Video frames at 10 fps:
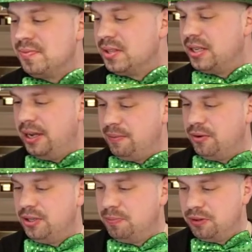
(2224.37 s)
I'm
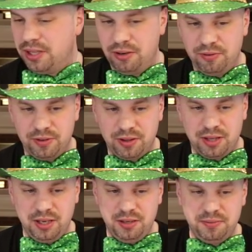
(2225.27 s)
going to put that over
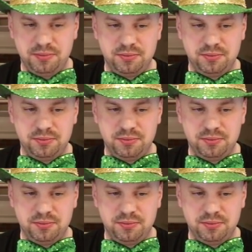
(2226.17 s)
there.